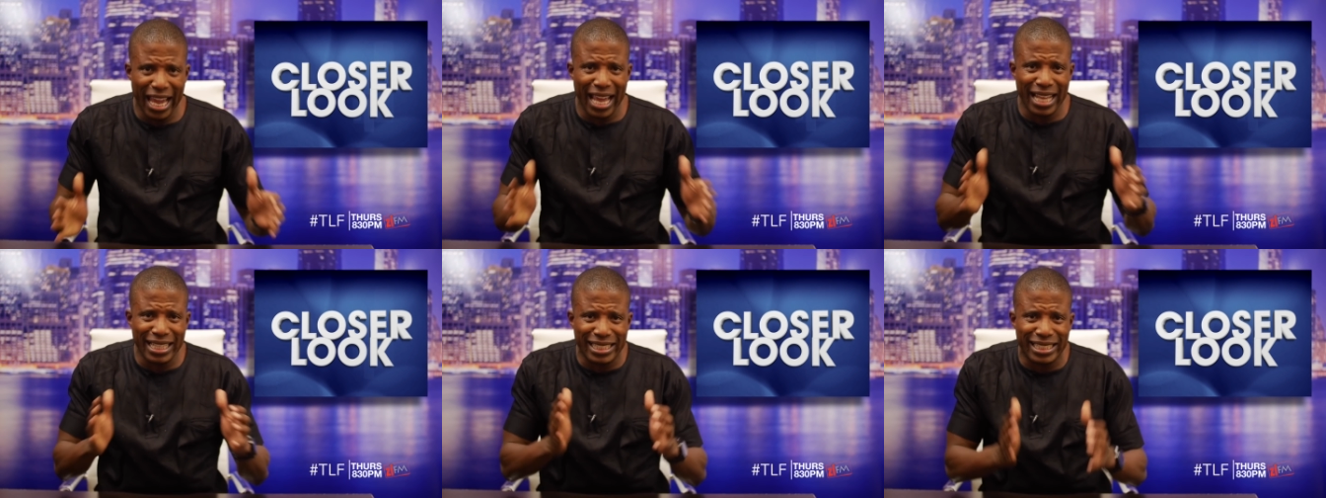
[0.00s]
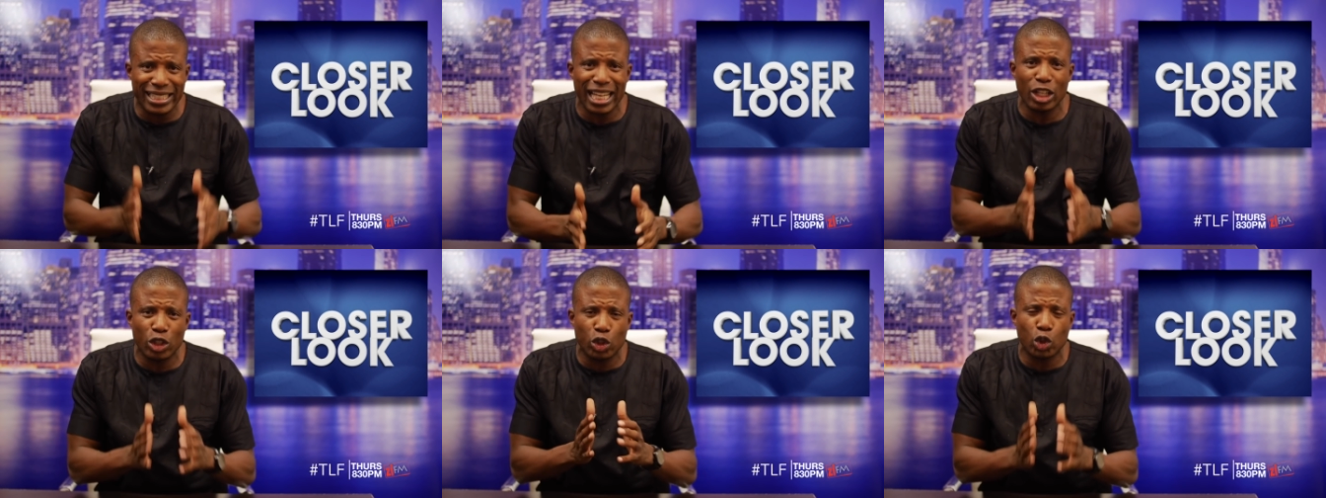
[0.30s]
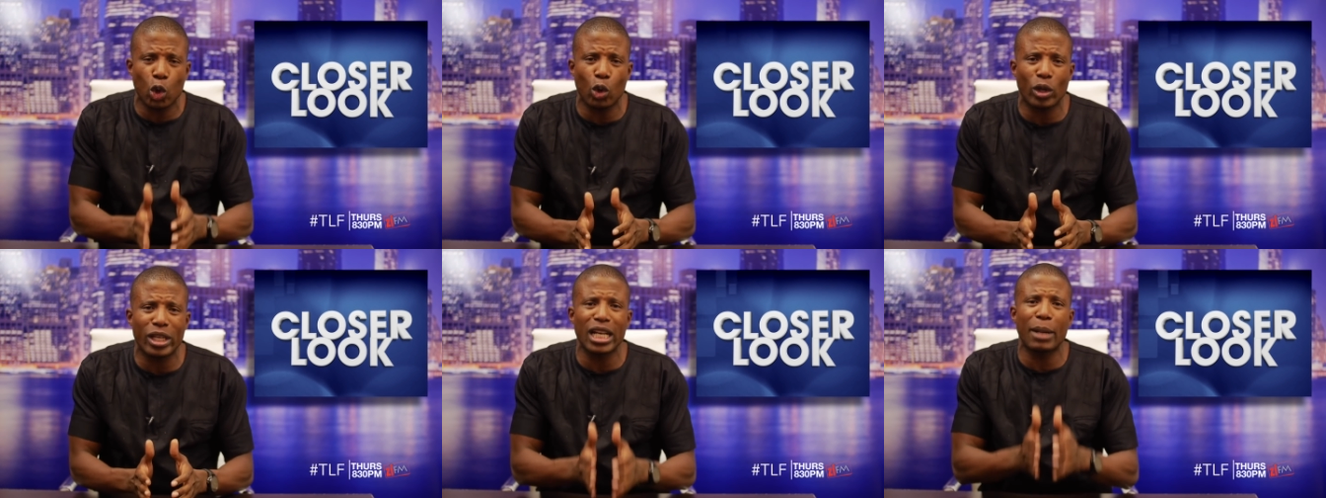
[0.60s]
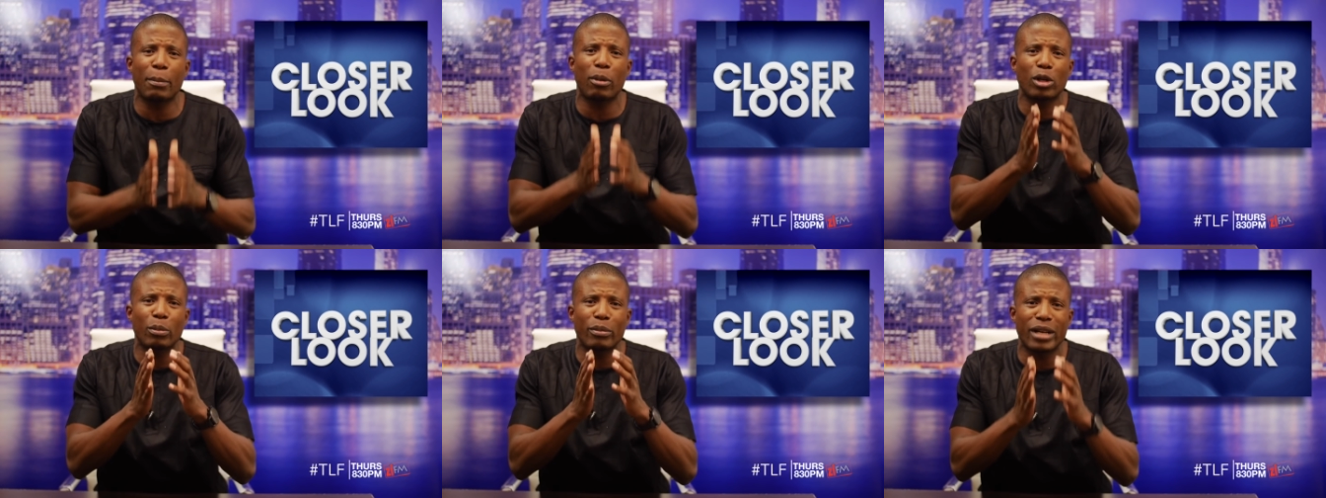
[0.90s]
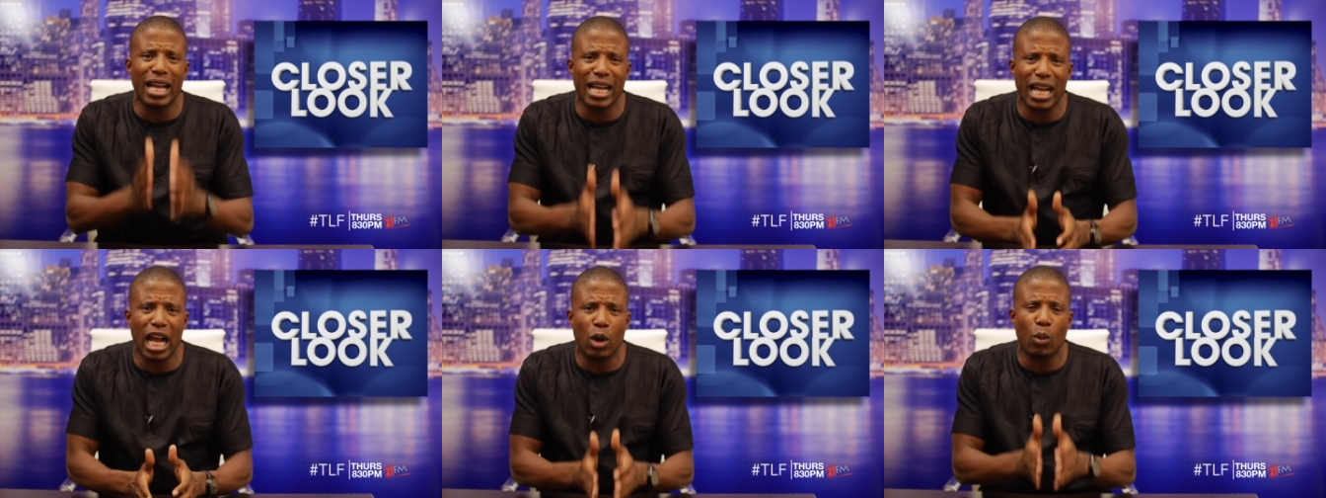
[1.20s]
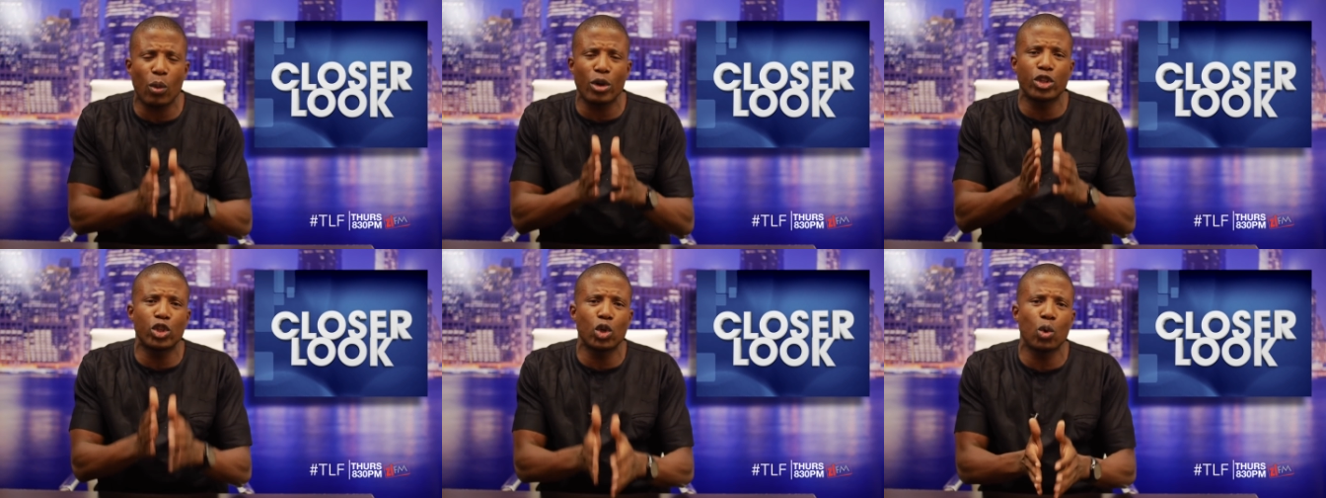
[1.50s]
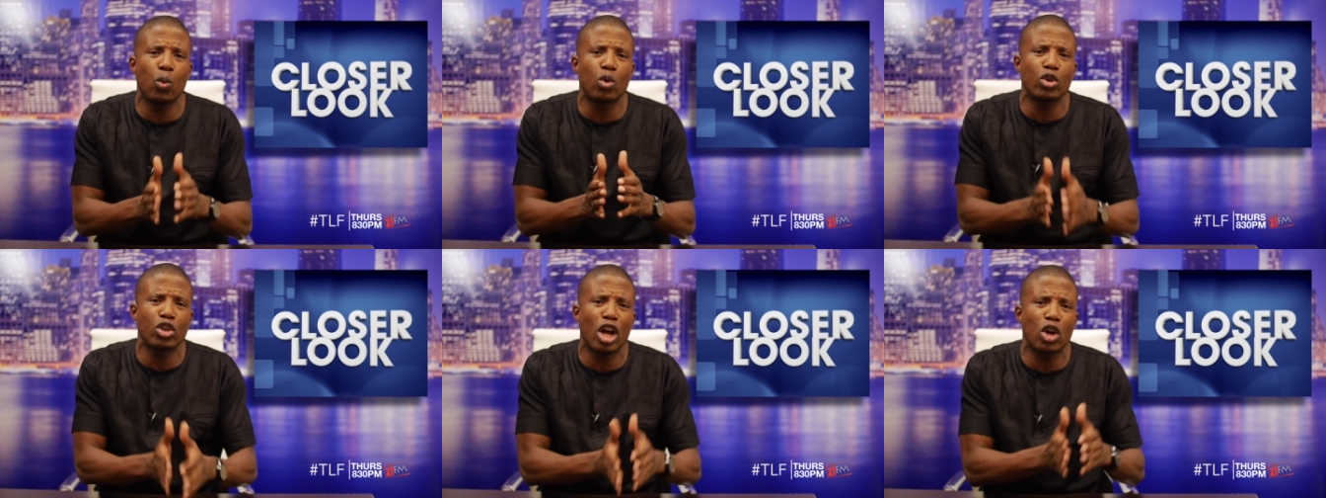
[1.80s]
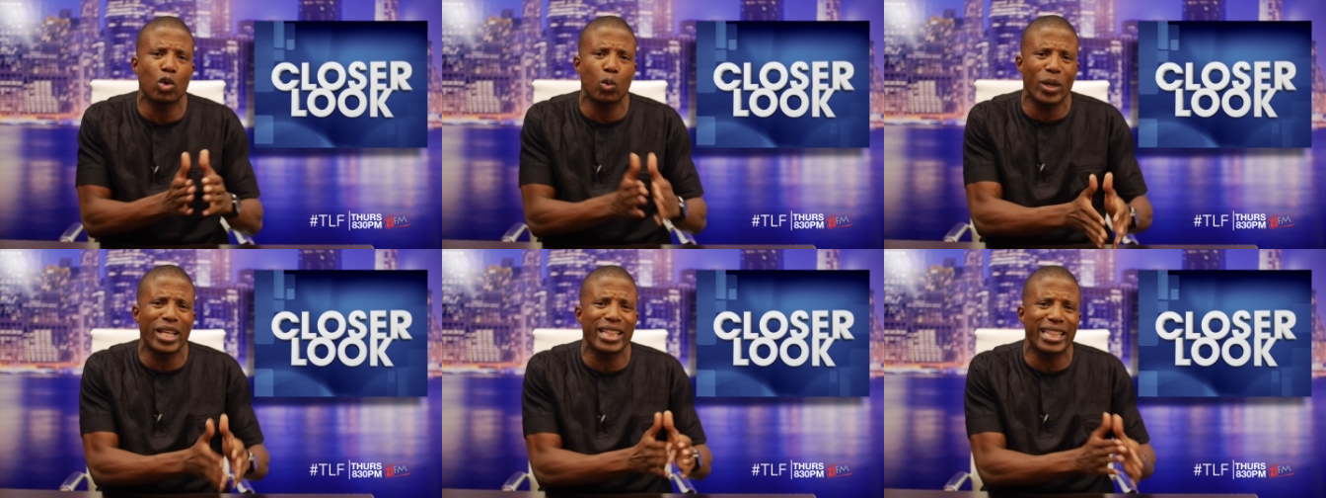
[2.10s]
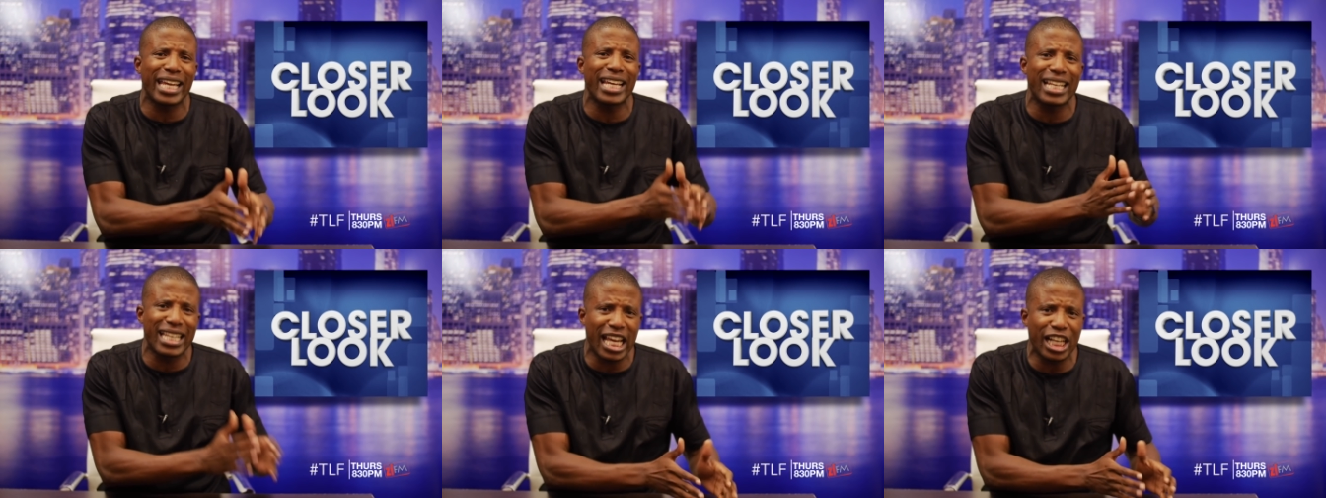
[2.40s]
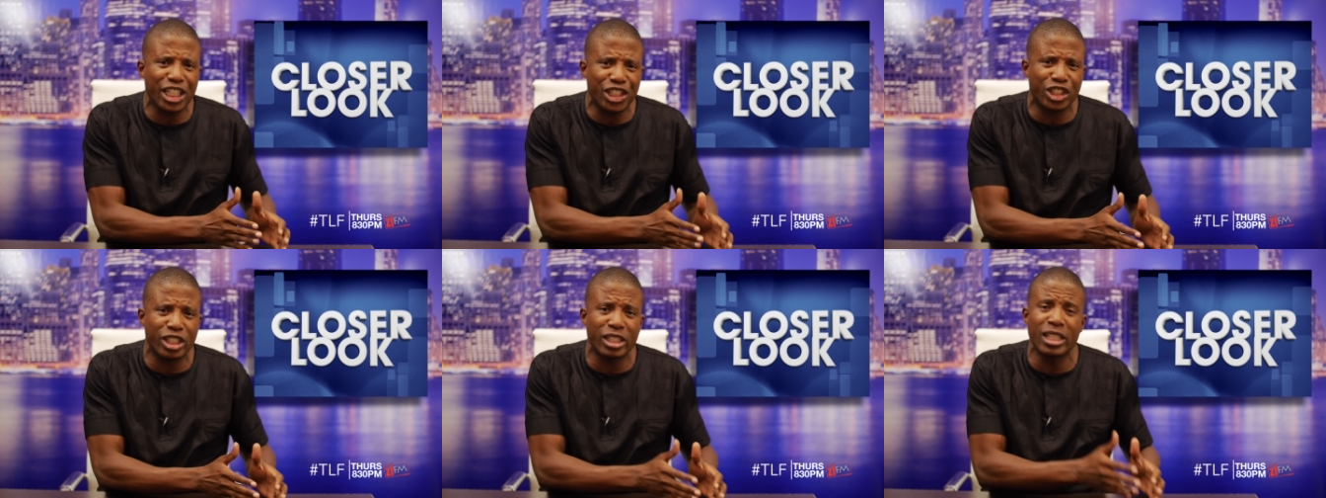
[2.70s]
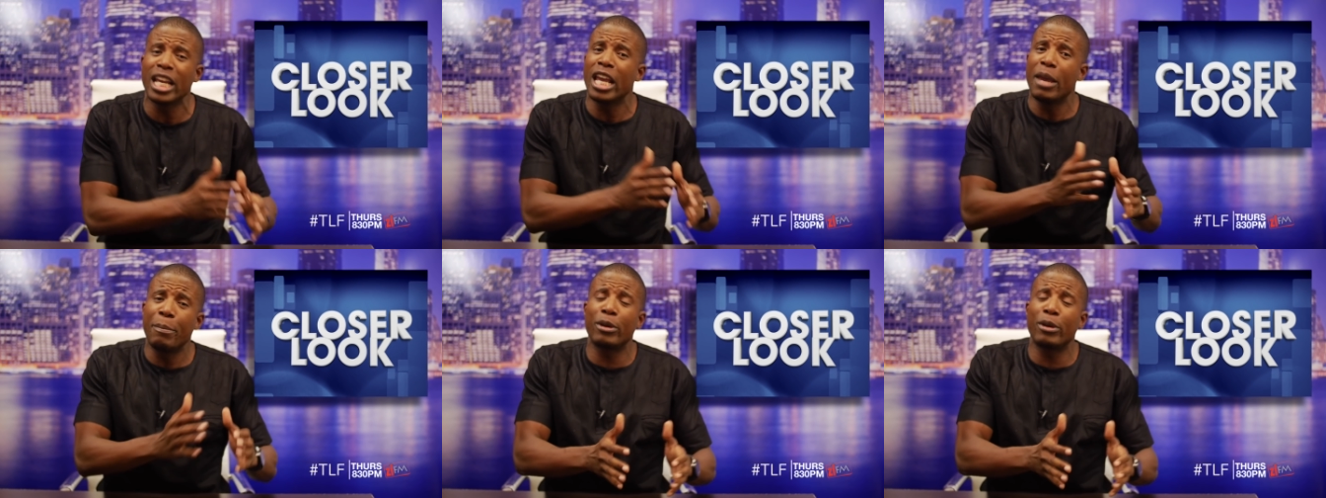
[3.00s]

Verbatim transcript: and start talking about Mnangagwa, you will not win the election